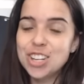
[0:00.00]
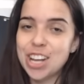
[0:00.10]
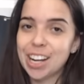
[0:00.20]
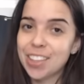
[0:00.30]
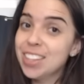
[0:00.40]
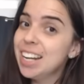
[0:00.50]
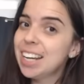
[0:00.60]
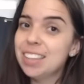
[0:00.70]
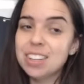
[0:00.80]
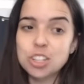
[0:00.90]
check out the
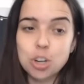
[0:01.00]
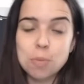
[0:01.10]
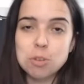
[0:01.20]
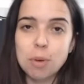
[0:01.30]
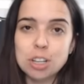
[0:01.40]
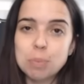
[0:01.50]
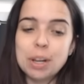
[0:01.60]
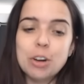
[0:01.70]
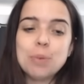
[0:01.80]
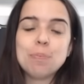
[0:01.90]
link in the description box
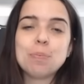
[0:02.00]
below.